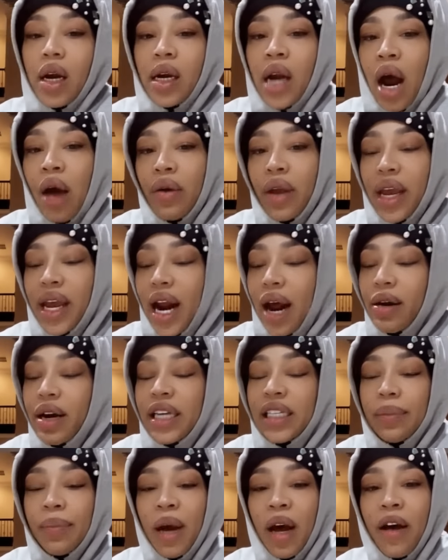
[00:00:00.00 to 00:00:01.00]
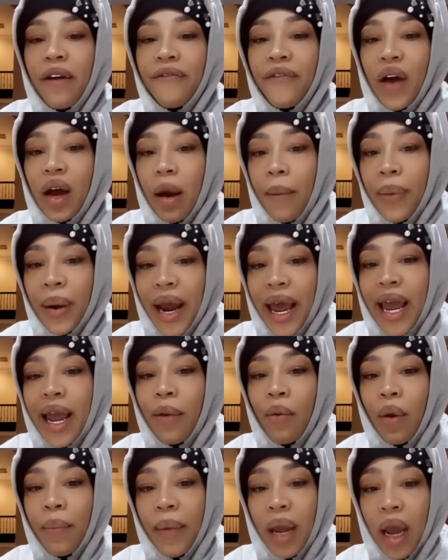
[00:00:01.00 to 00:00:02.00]
I don't like what's going on.
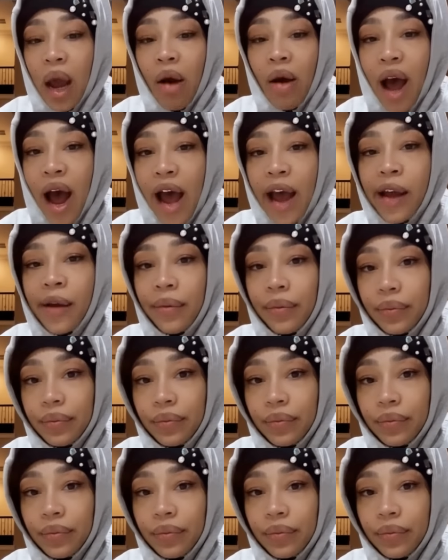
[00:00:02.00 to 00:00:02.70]
Playing with me, okay?